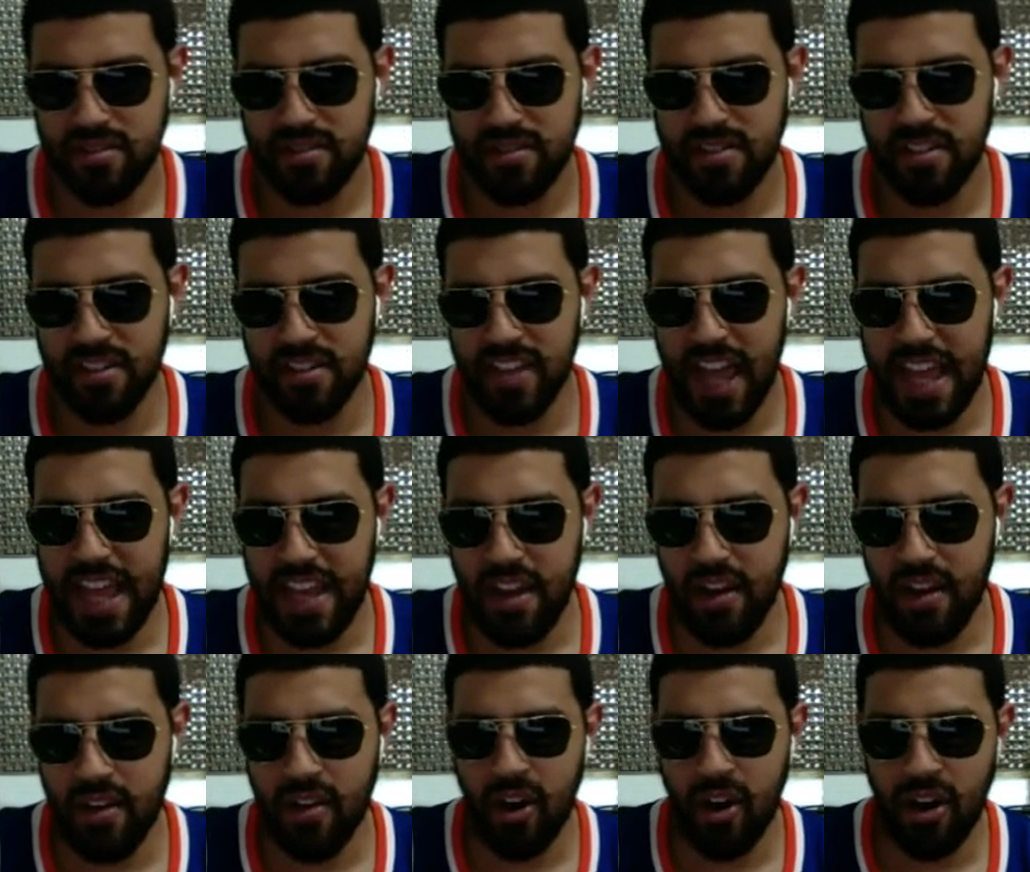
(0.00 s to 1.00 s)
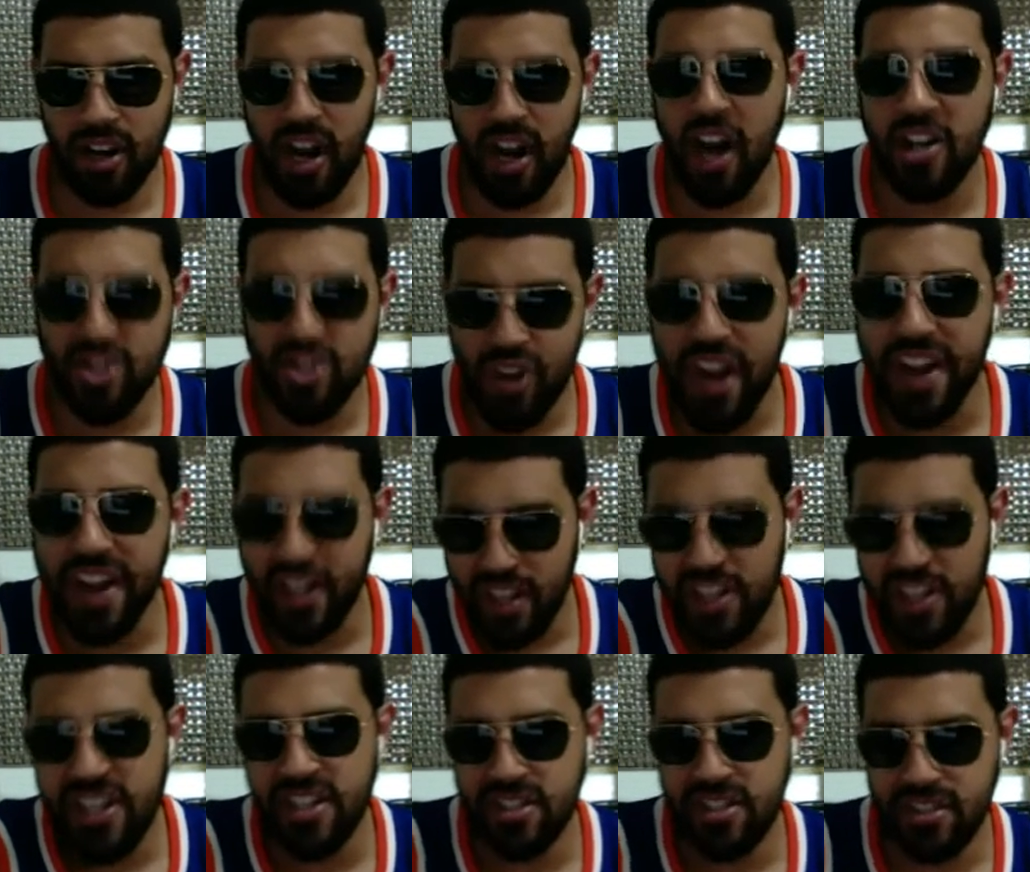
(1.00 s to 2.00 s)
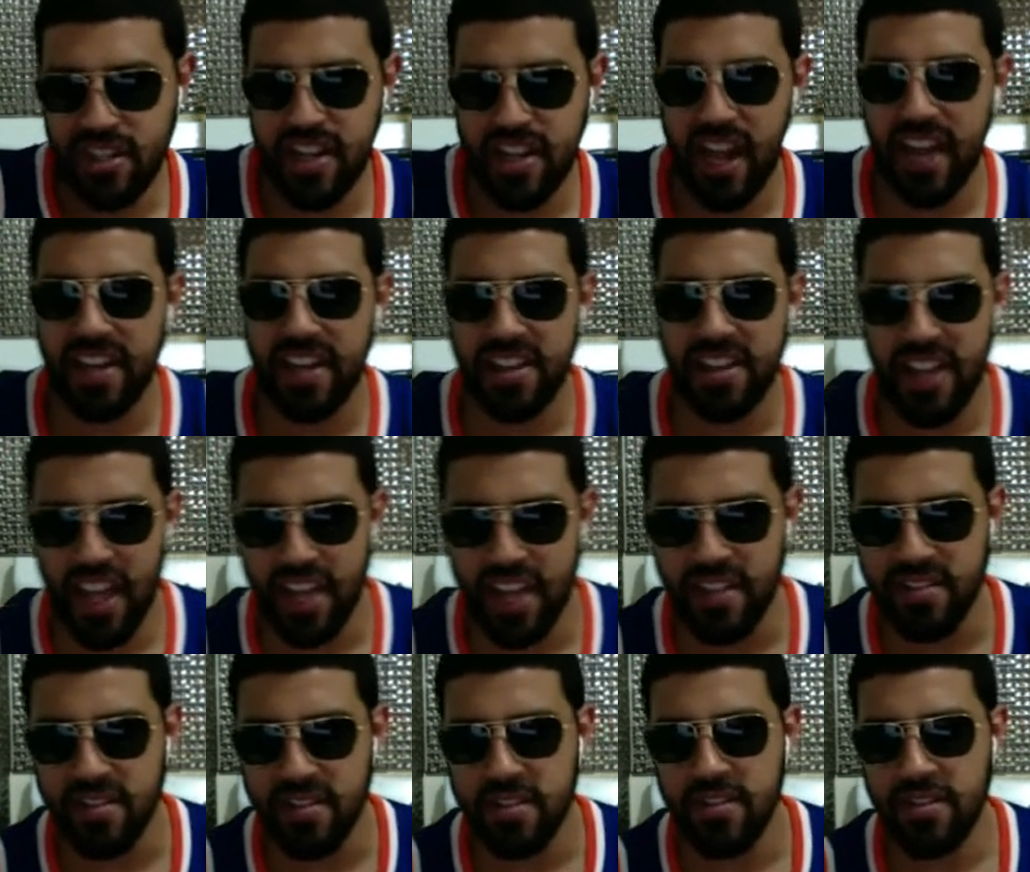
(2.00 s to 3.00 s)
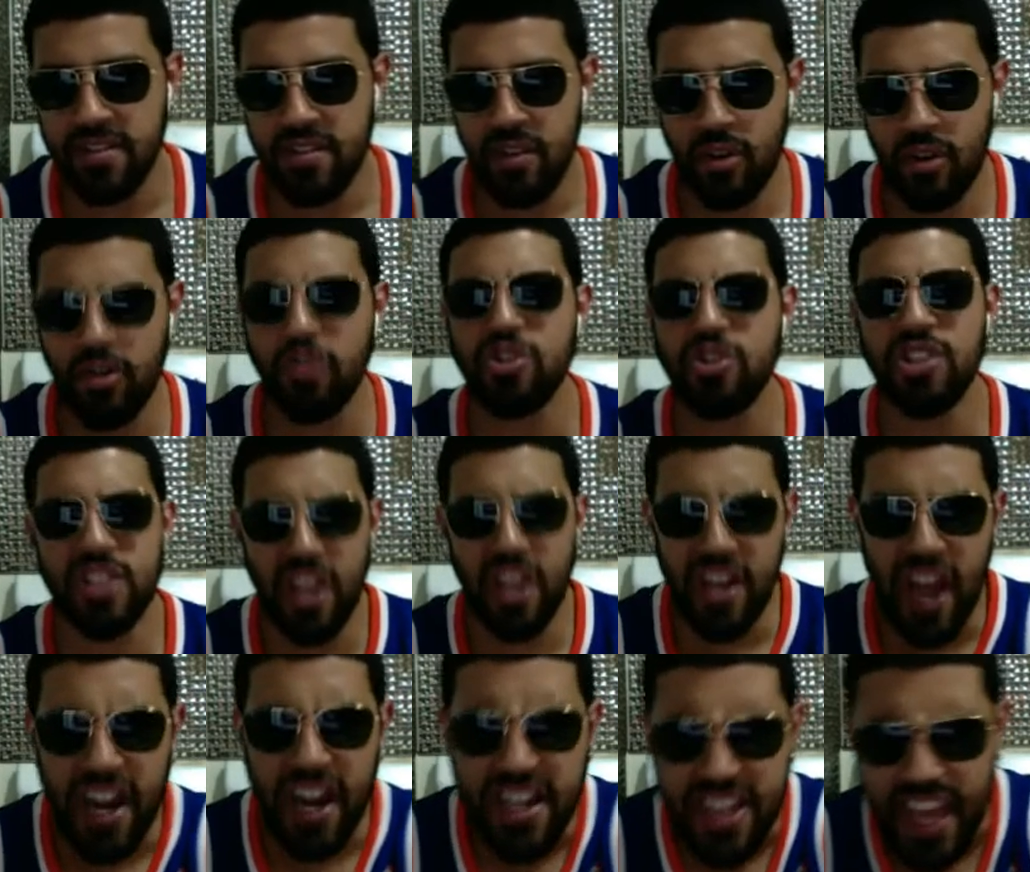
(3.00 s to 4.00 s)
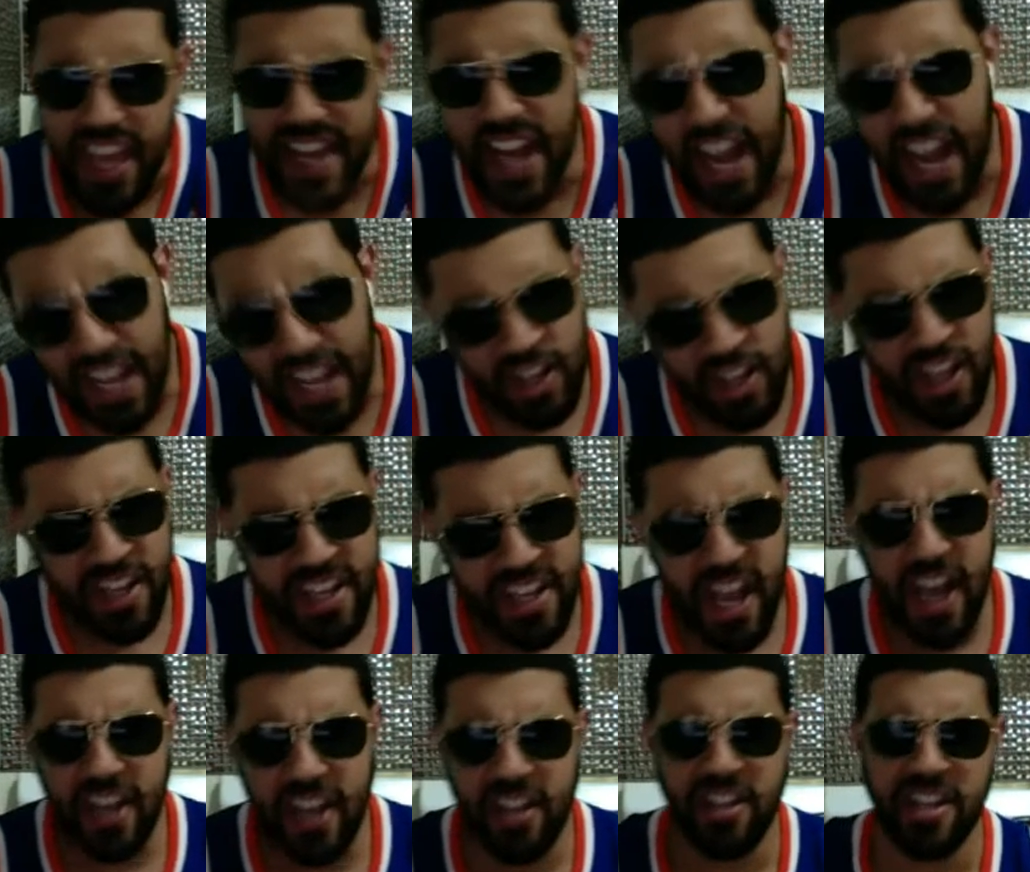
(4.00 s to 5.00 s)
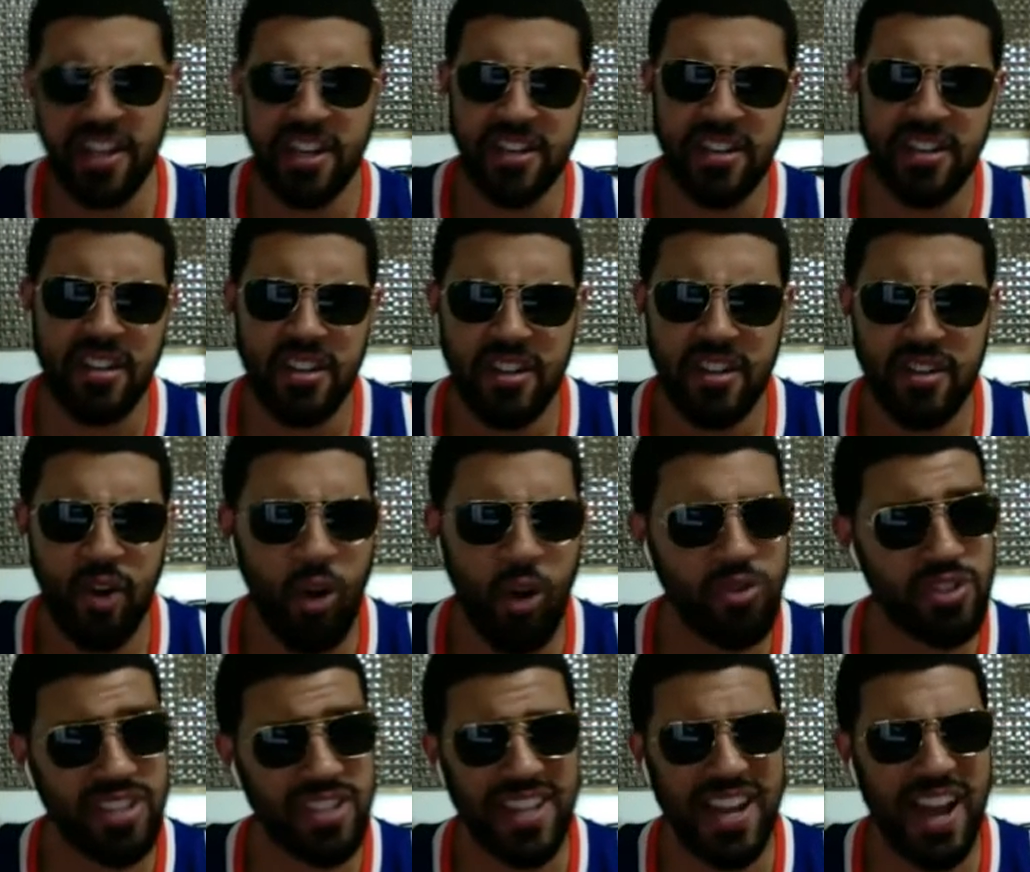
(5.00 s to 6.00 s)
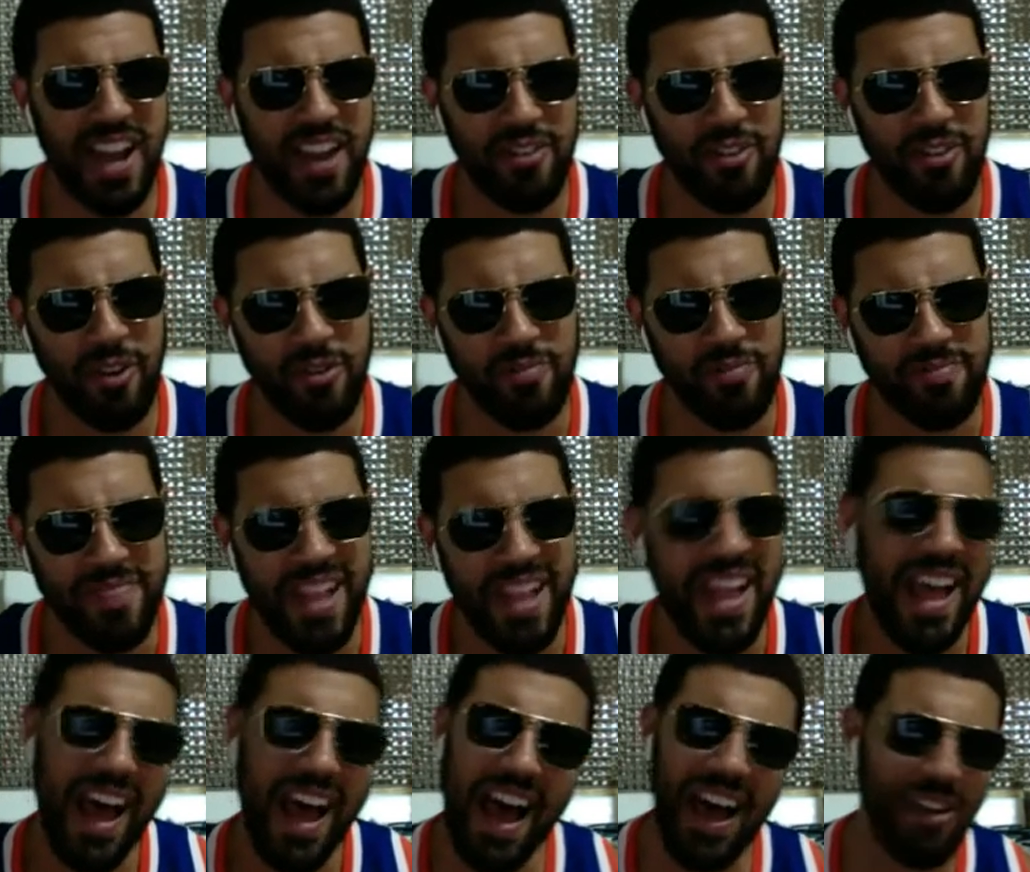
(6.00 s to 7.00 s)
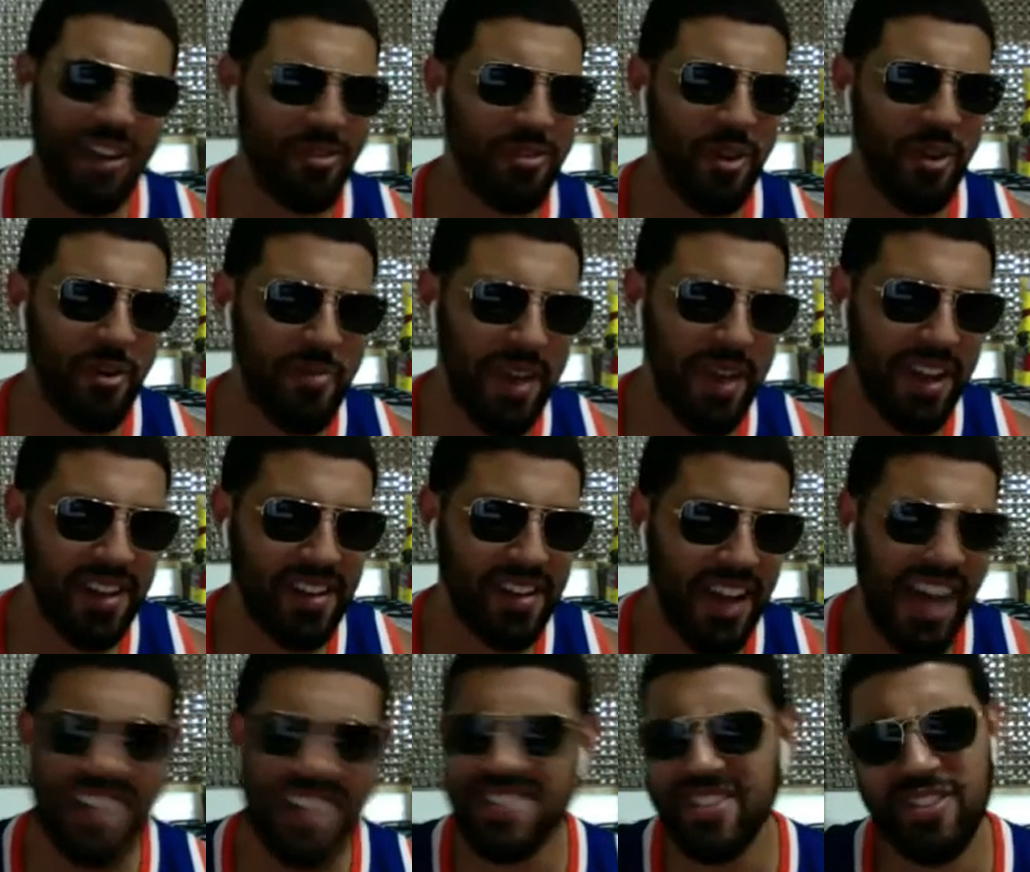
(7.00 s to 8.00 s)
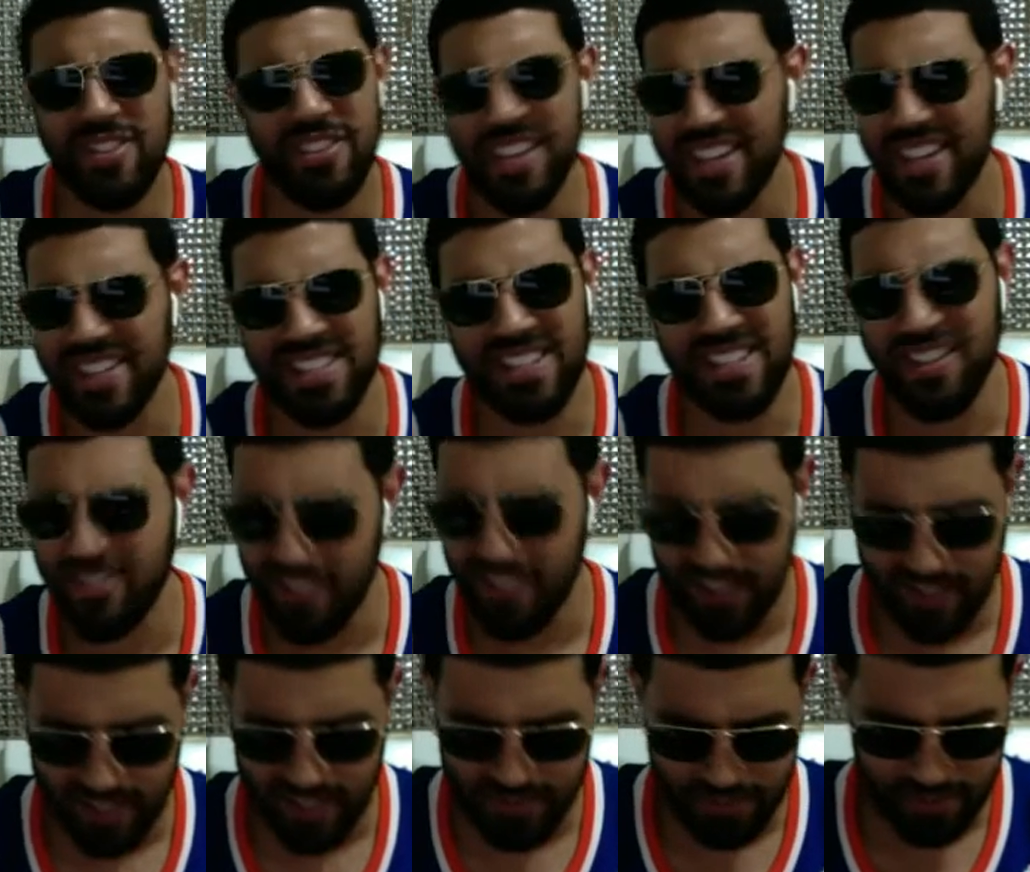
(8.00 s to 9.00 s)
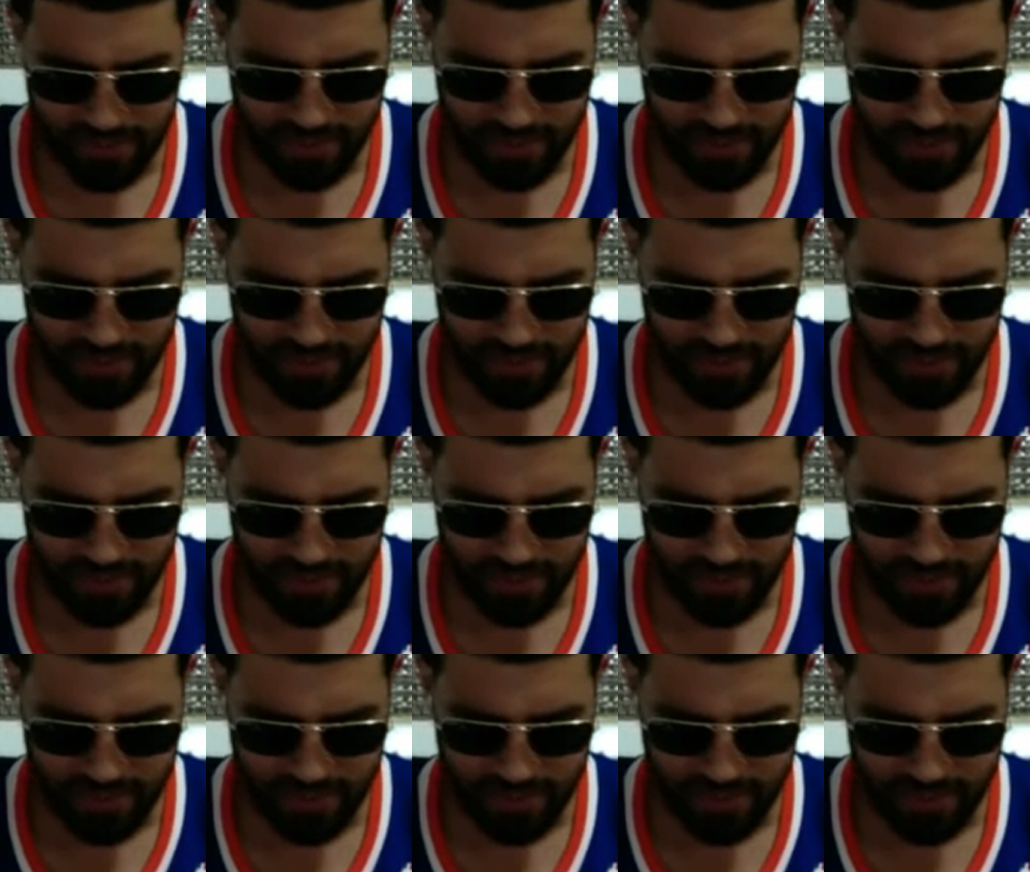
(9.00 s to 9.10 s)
So really? Like her contract clears the ninety days. I mean, oh, no, she, the ninety day got got cleared. Oh, so then I don't know. I don't know, man. I still think it's Chelsea Green.